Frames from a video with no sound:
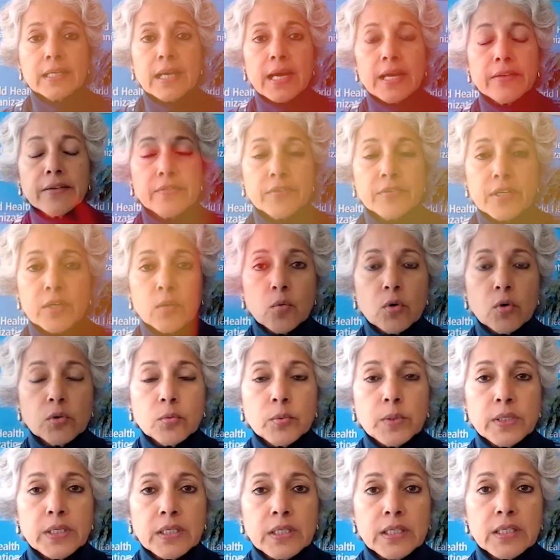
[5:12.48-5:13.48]
I think what
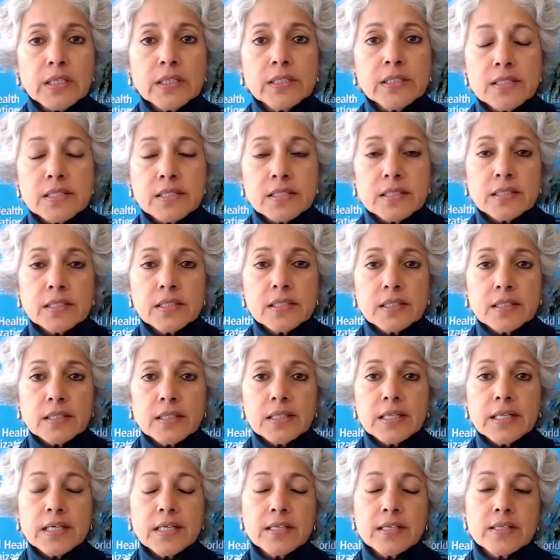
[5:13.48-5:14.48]
we need
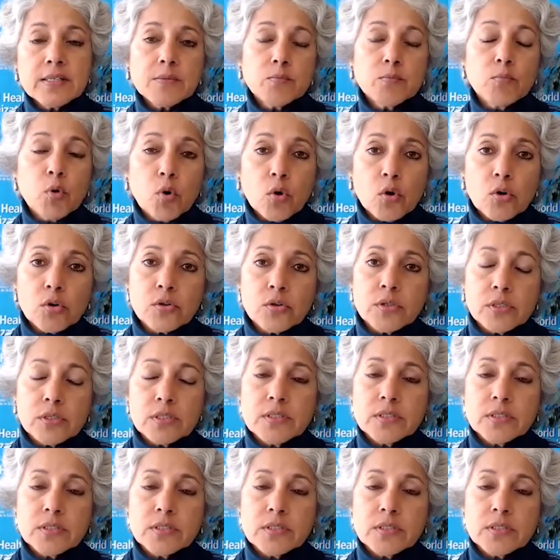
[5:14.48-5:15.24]
is more